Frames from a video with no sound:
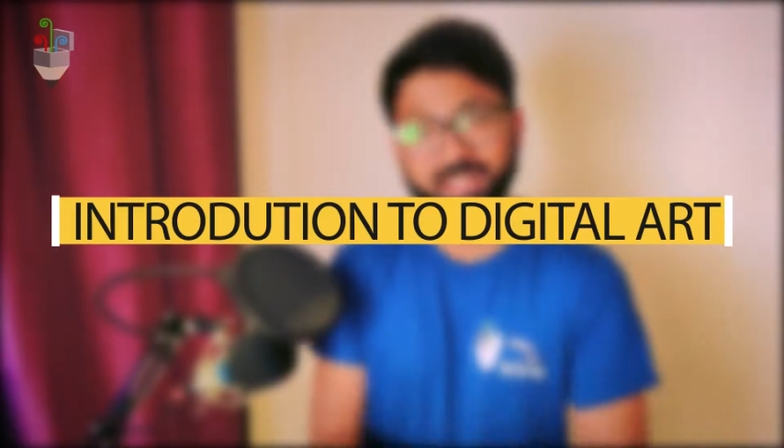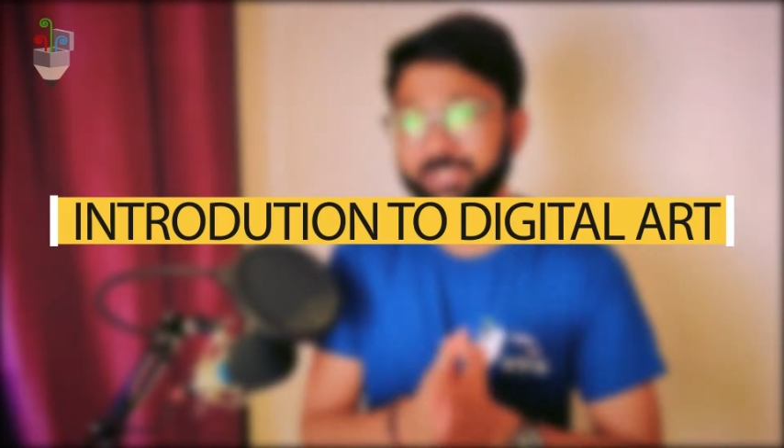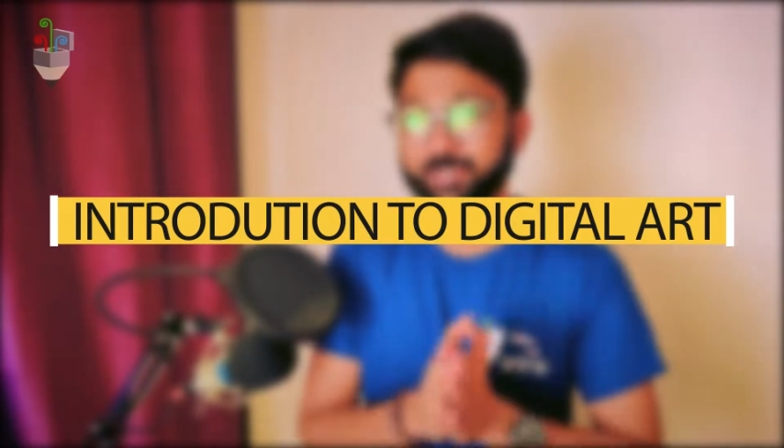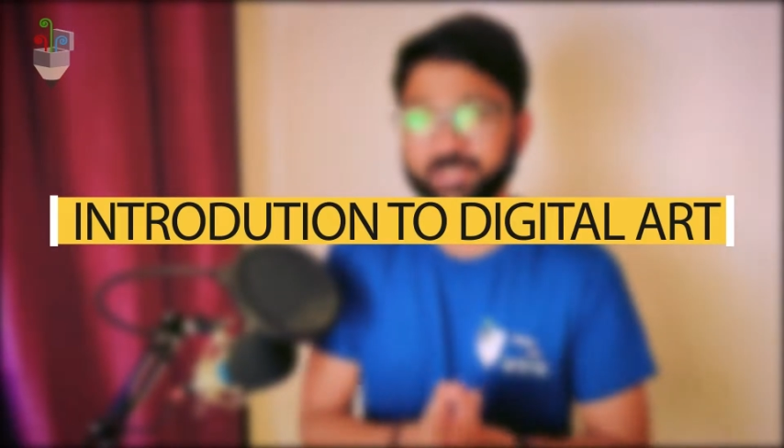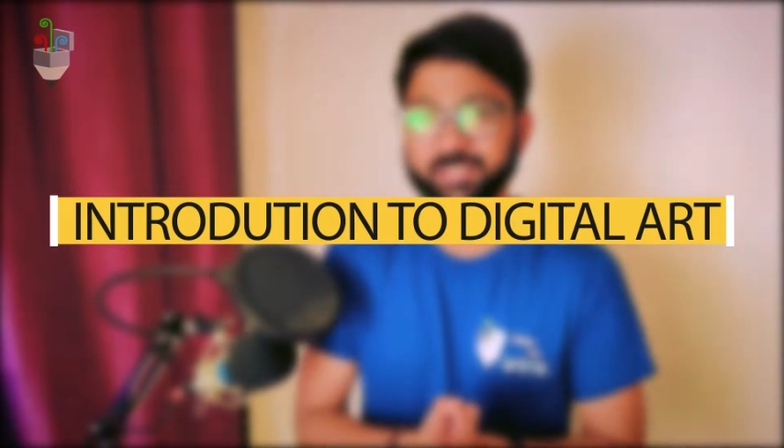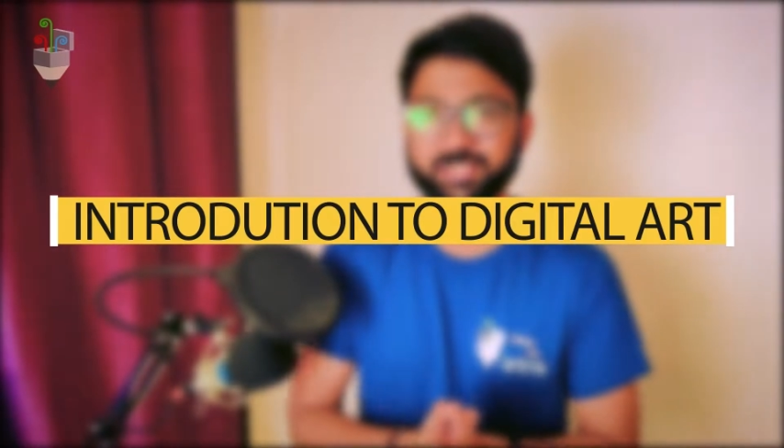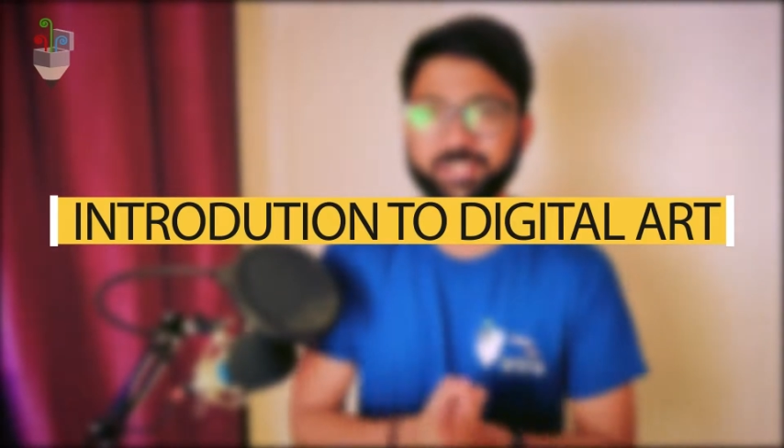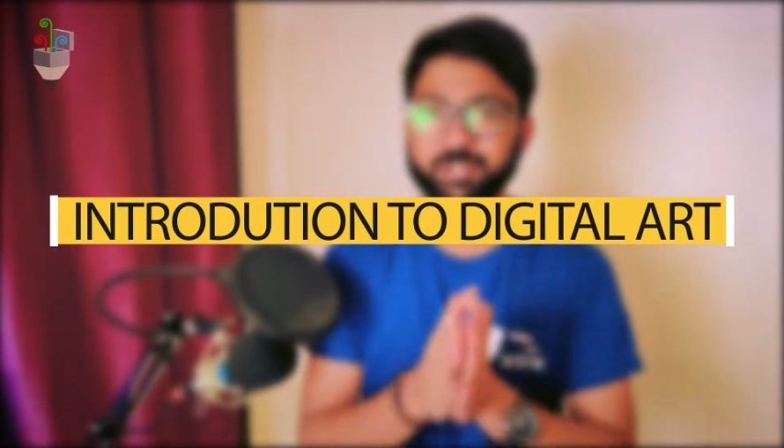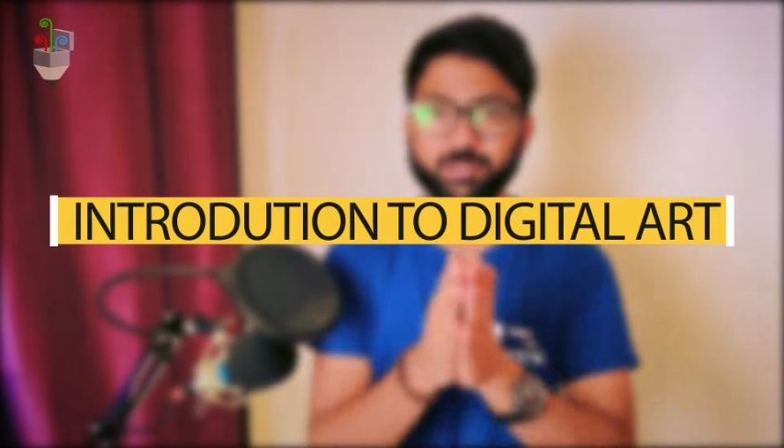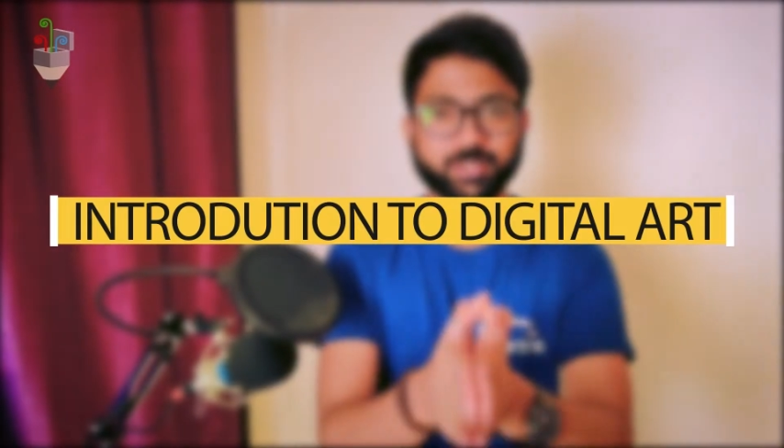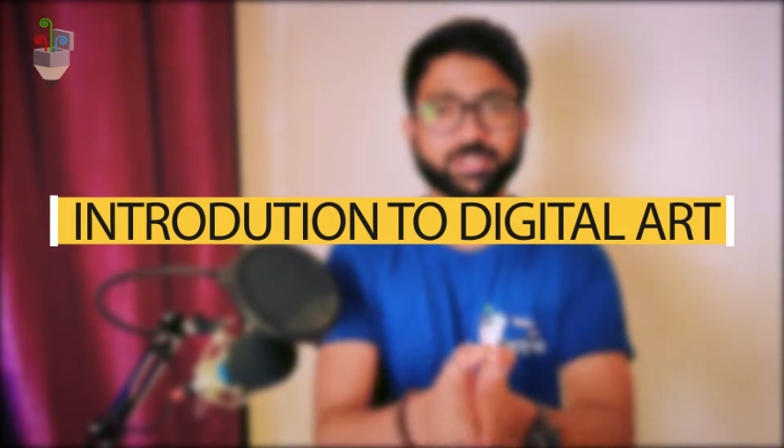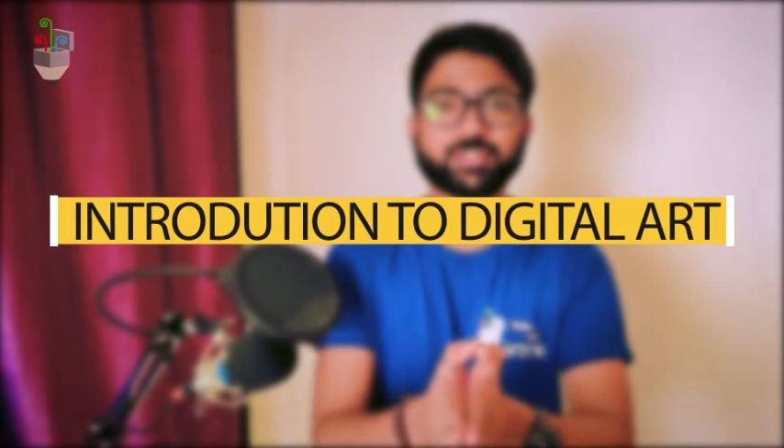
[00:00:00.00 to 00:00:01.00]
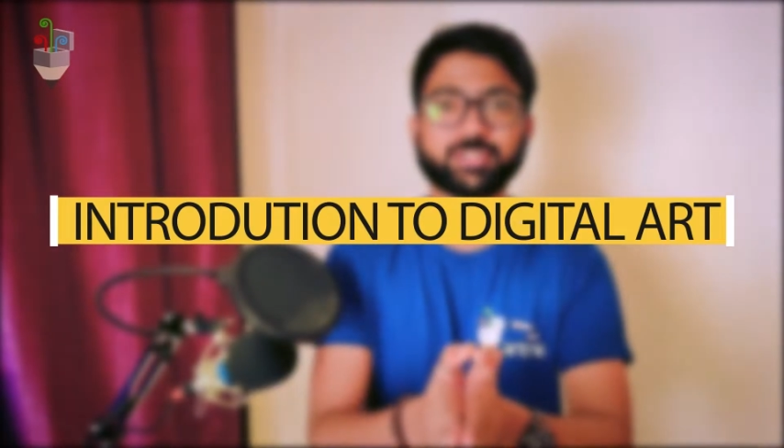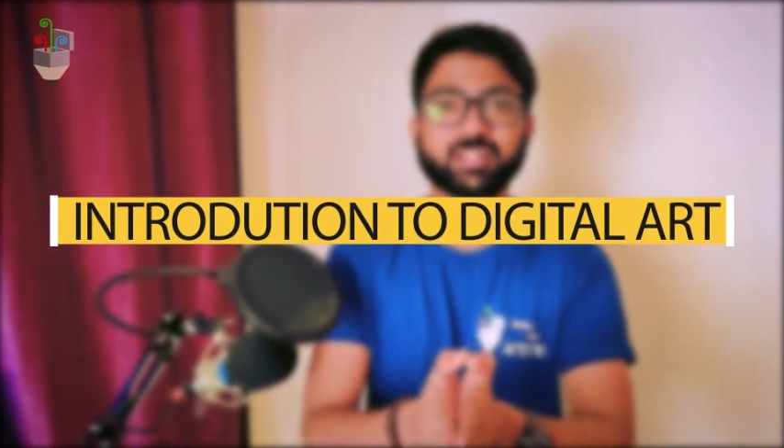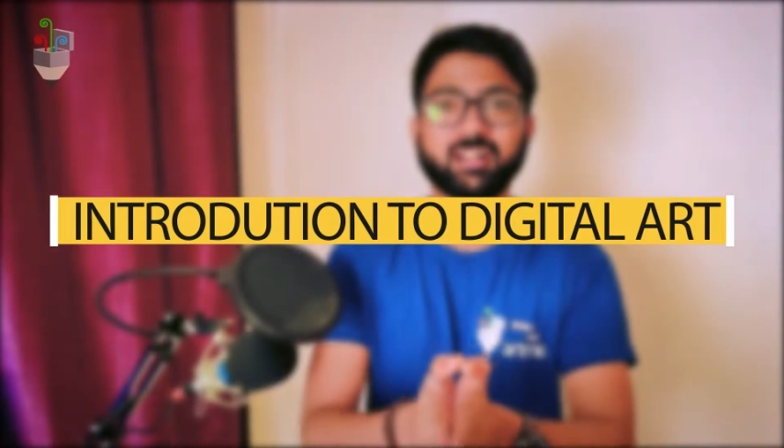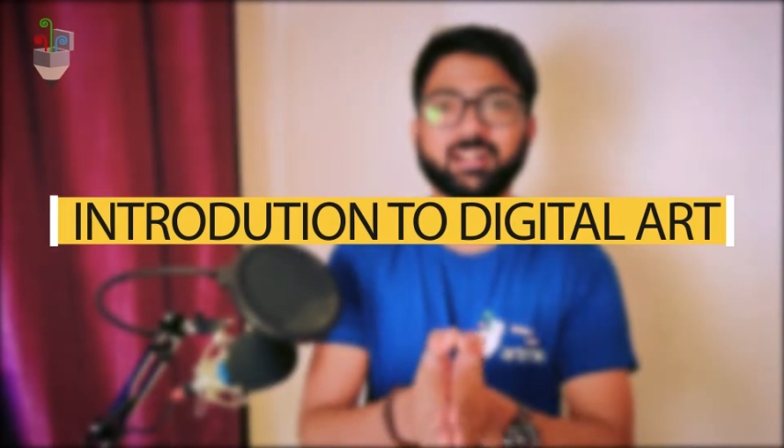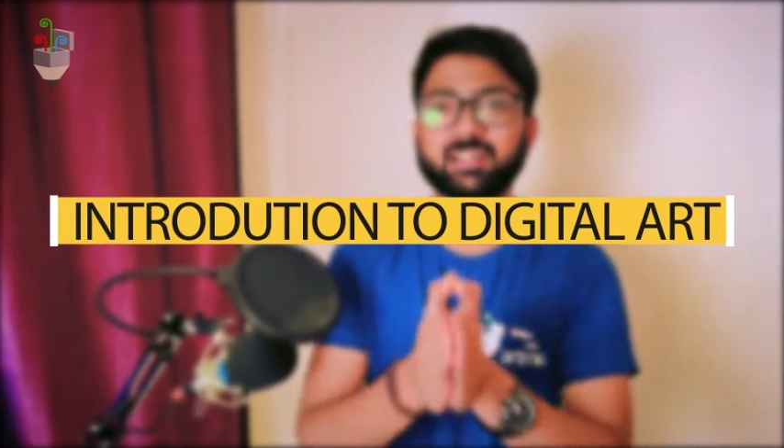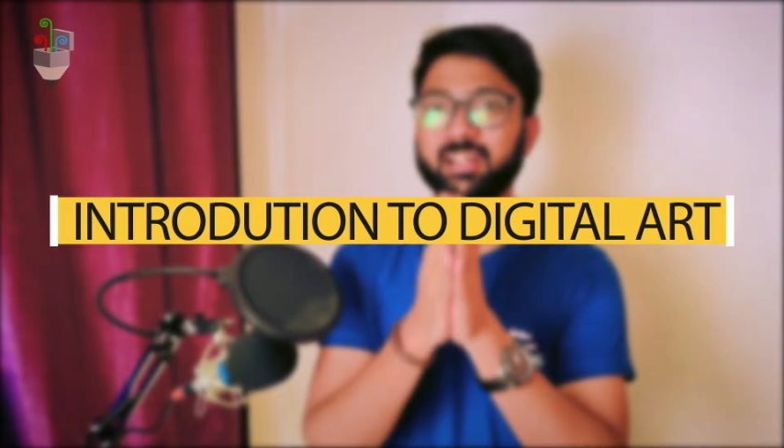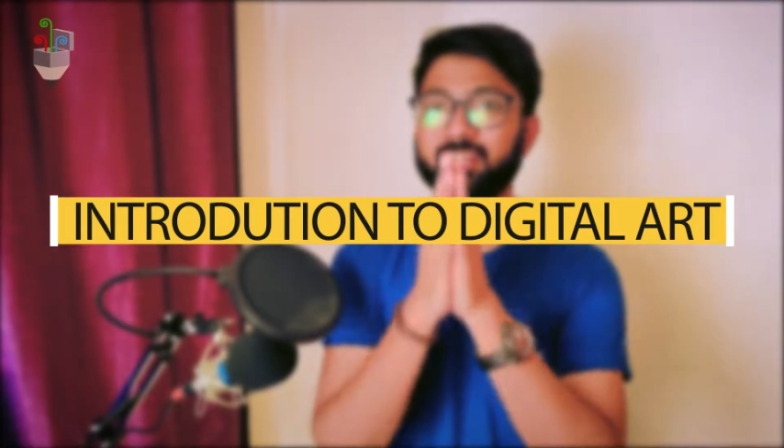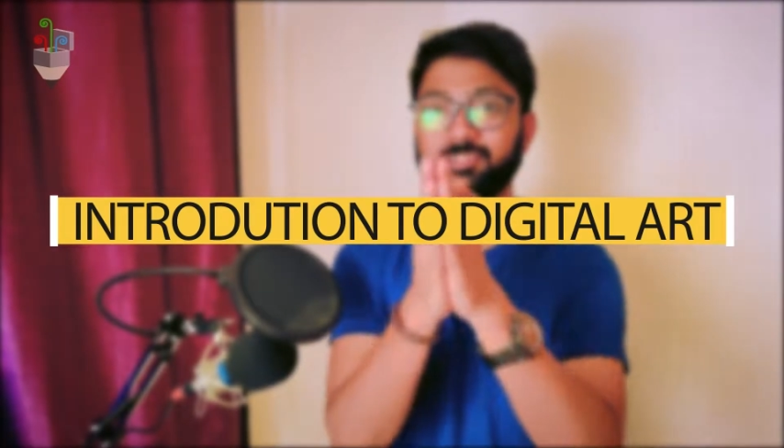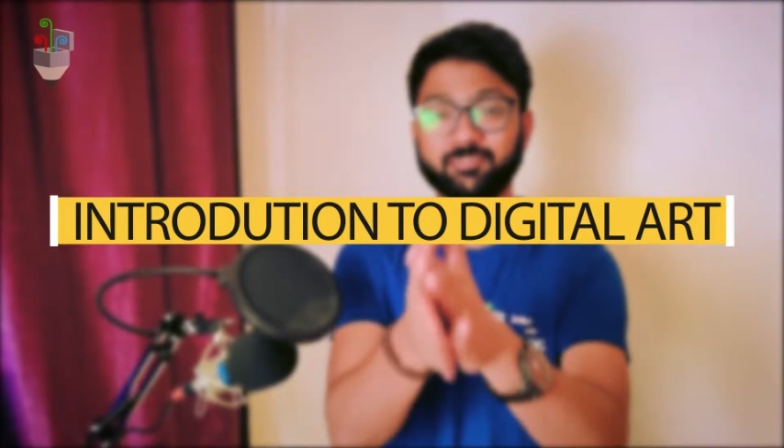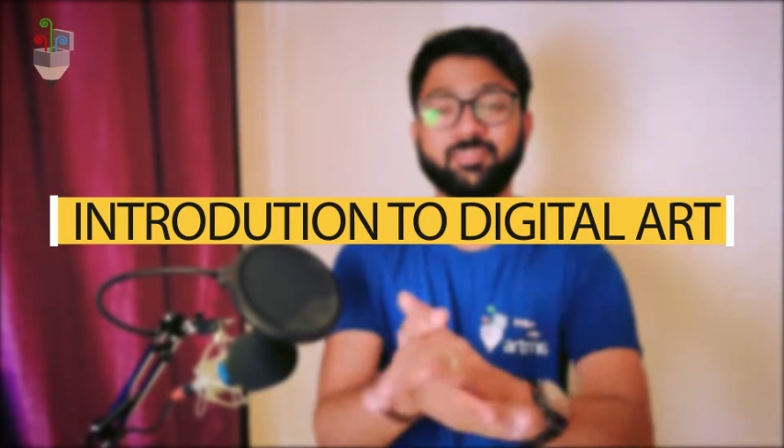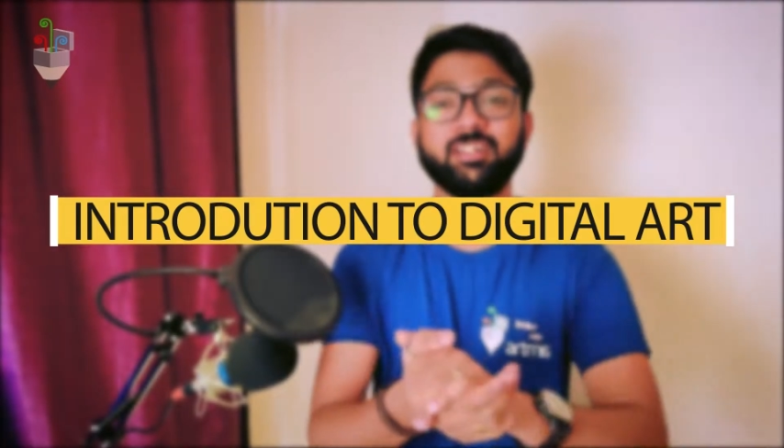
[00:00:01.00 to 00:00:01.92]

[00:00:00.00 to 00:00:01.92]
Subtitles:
introduction to digital art and the